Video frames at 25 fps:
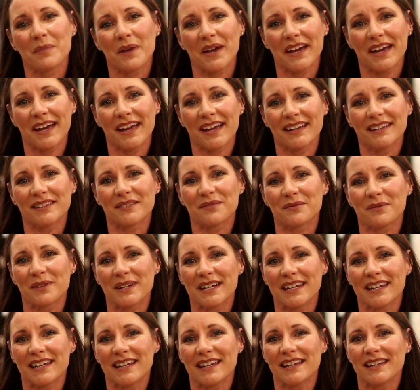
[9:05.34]
but
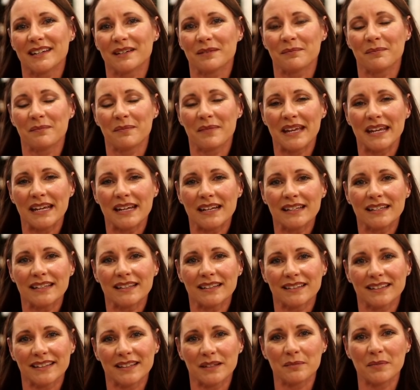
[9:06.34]
we
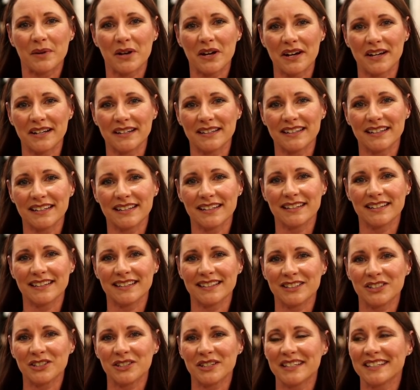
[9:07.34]
immediately bonded
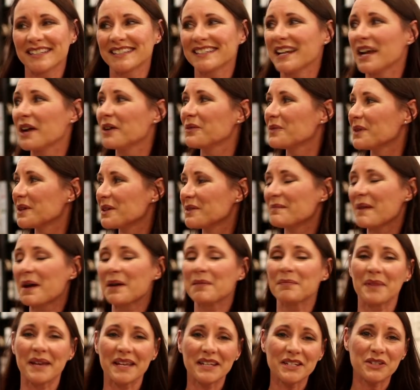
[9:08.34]
and she is now one of
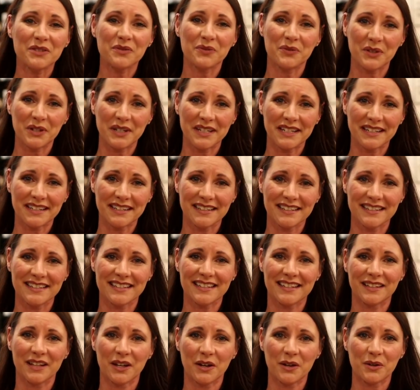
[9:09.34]
my best friends
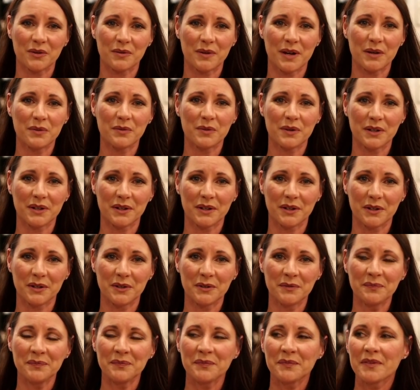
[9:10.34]
in the whole wide
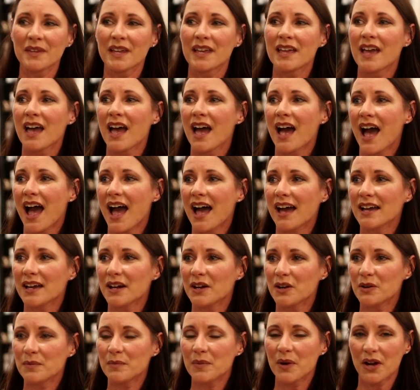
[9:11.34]
world. I
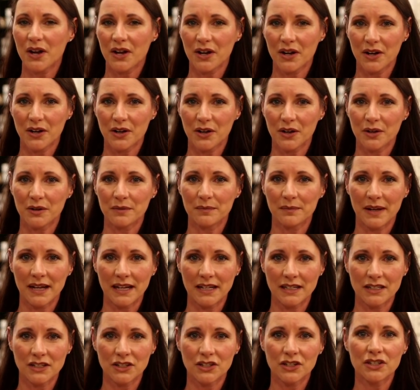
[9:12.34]
help her
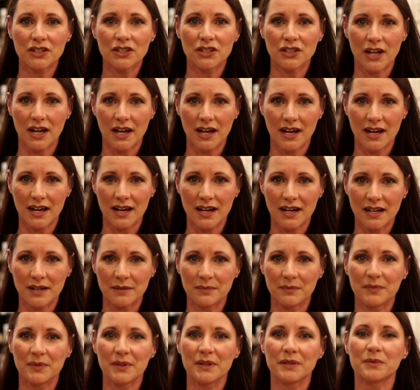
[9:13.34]
manage the
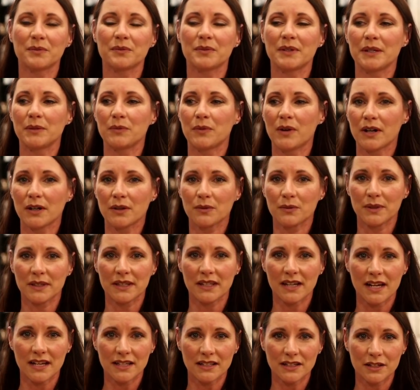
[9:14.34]
shop, we work
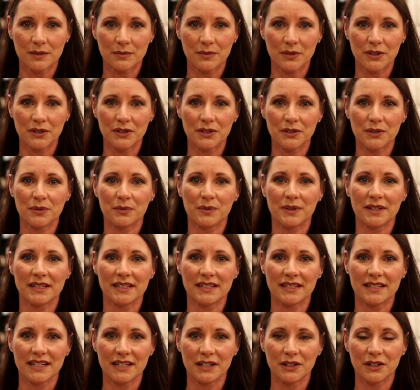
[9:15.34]
with customers with
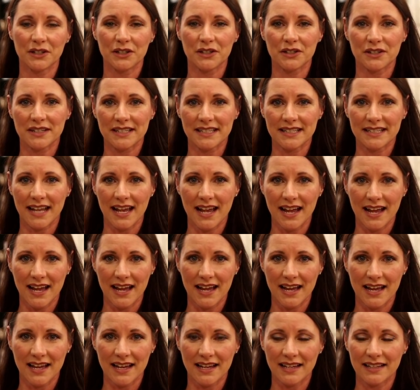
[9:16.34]
interior
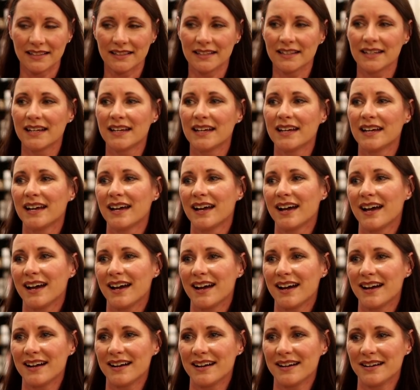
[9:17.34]
design.
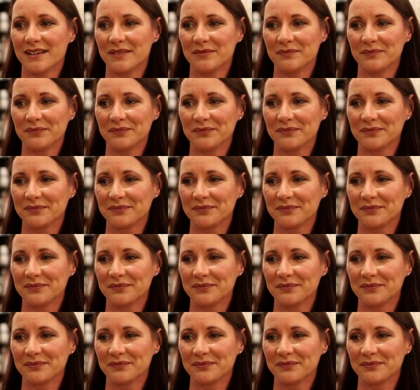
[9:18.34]
Um,